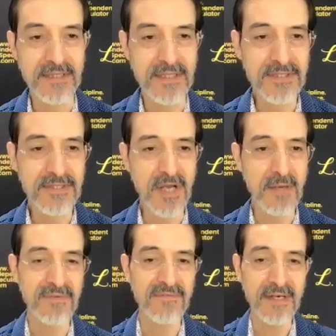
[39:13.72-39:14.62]
This has all
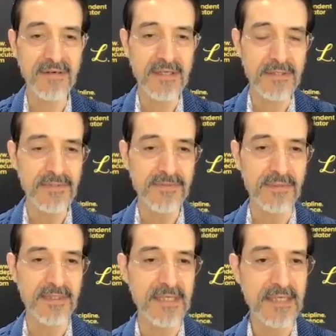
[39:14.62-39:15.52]
been very
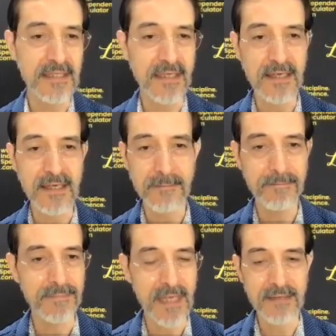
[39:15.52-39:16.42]
useful, Daniel.
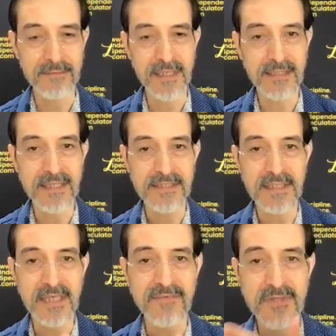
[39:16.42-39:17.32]
I'd like to
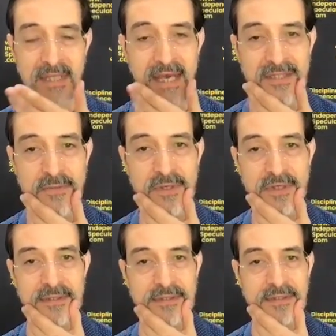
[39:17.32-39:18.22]
give you the last
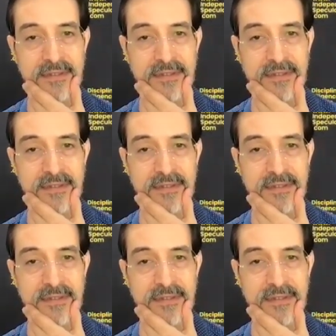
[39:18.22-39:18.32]
word.